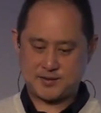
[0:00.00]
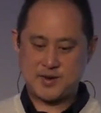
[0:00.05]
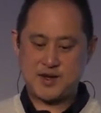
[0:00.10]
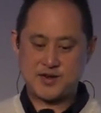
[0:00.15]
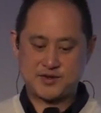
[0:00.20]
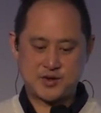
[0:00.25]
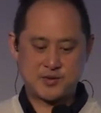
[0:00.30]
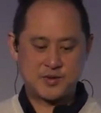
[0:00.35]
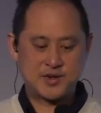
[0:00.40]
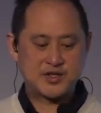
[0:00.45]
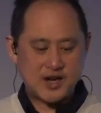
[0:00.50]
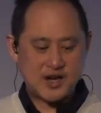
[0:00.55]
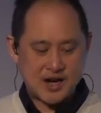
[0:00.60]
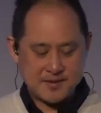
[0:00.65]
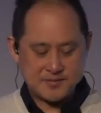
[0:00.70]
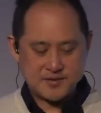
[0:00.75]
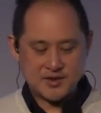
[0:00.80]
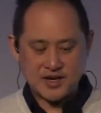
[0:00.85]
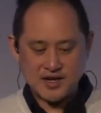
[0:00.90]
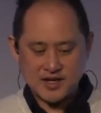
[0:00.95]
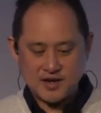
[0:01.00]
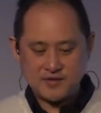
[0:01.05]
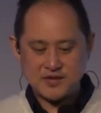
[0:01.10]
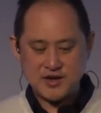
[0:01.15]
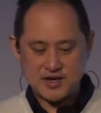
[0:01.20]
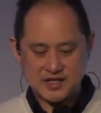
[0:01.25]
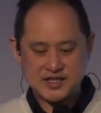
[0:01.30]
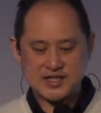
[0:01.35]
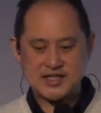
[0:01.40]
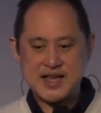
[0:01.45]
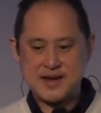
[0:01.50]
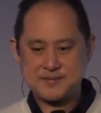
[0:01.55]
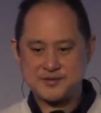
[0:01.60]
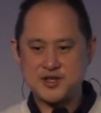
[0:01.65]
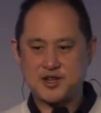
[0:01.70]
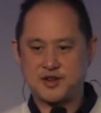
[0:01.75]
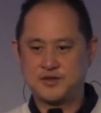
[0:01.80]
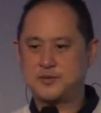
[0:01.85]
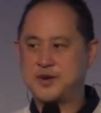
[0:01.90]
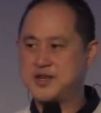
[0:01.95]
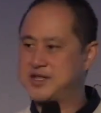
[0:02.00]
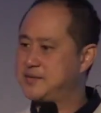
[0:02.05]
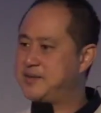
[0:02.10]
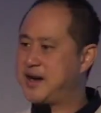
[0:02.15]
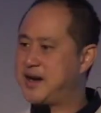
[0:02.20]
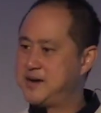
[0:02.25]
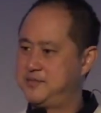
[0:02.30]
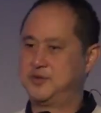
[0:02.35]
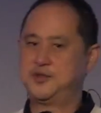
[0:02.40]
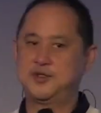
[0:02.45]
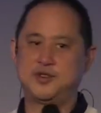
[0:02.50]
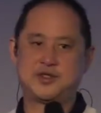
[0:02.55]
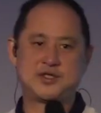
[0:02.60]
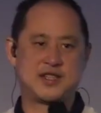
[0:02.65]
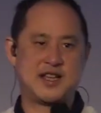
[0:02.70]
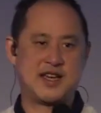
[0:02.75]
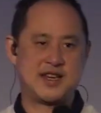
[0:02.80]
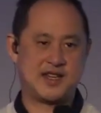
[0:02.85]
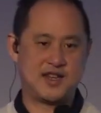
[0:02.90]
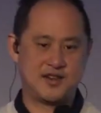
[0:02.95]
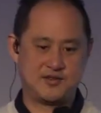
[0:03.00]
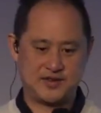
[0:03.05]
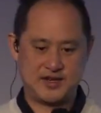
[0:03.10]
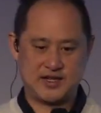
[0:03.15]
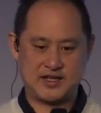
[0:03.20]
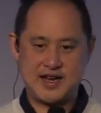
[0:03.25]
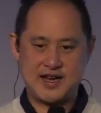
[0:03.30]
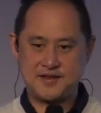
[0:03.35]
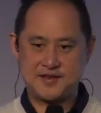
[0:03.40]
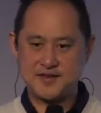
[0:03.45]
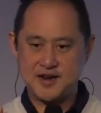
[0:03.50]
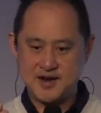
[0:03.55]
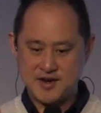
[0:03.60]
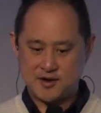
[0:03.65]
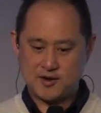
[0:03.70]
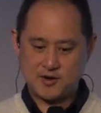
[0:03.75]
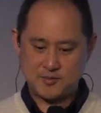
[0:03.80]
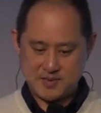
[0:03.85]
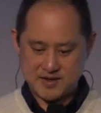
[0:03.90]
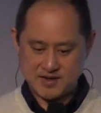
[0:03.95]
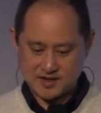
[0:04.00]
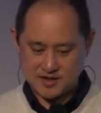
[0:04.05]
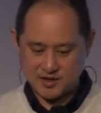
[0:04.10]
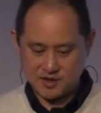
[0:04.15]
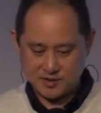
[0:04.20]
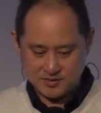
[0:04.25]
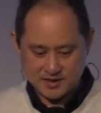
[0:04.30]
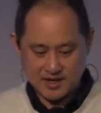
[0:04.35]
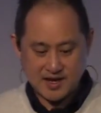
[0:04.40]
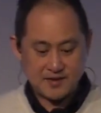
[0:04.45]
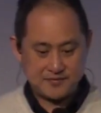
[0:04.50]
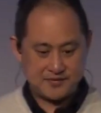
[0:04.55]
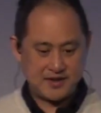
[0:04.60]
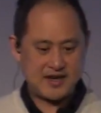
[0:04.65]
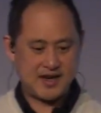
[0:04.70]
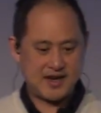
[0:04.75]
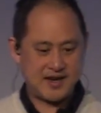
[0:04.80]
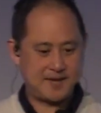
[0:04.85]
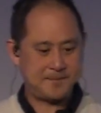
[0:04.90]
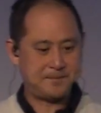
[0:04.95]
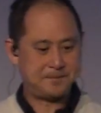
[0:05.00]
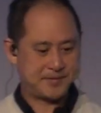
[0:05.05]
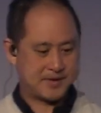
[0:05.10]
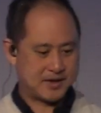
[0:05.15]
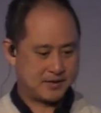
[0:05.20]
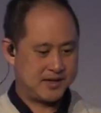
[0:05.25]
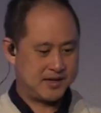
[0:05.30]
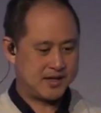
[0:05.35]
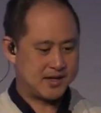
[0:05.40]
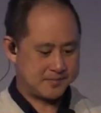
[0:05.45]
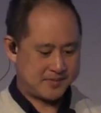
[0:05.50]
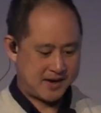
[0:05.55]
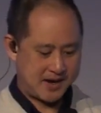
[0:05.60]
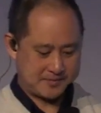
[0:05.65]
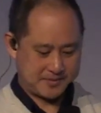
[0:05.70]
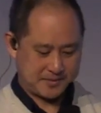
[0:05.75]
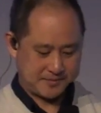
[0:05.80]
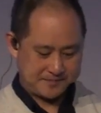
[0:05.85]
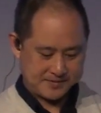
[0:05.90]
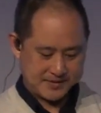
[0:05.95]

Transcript: And so I'm trying to give you a snapshot of what the Bible looks like in real life, hoping that you would every day read the Bible.